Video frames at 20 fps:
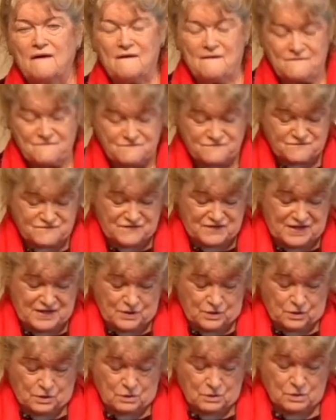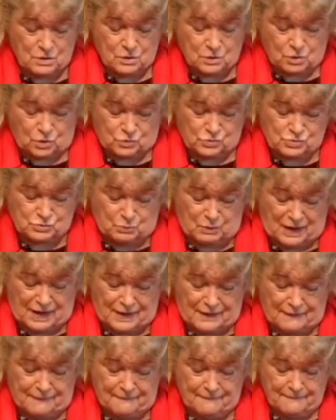fear goes
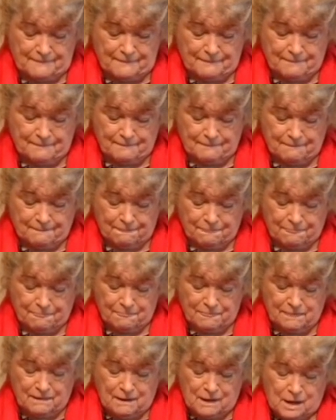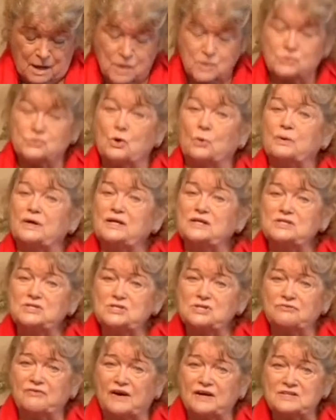away. So each
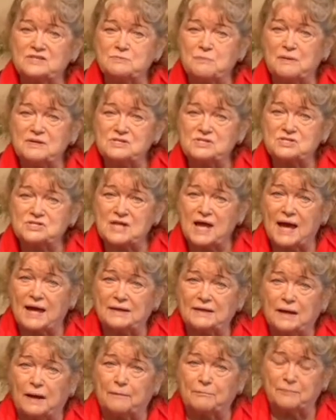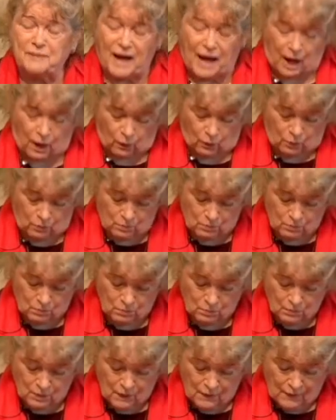of us must stand up now,
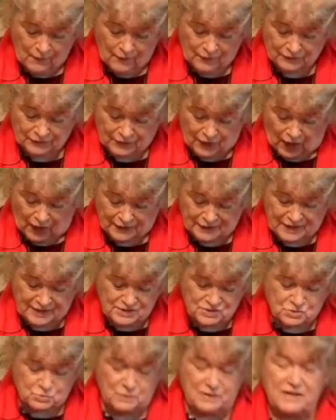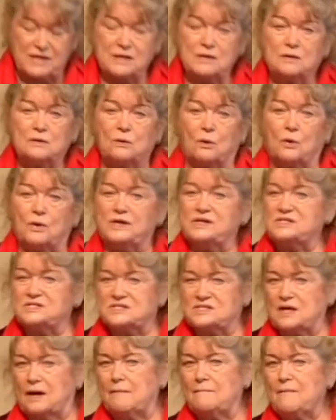not next week or in
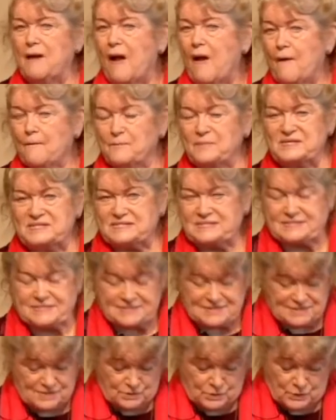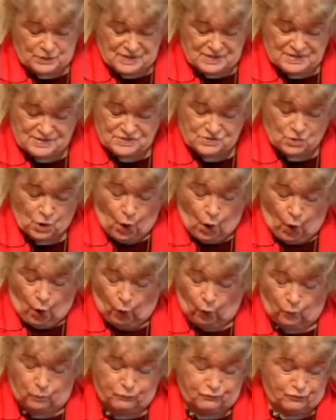some mysterious,
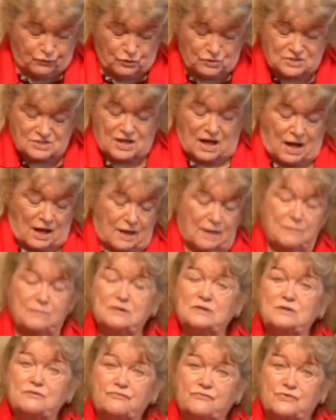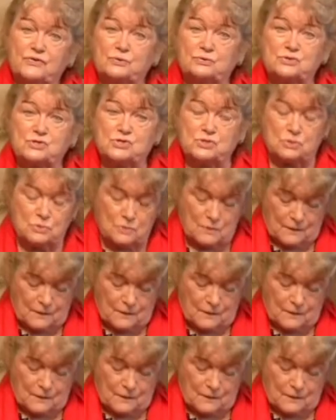hopeful time in the future.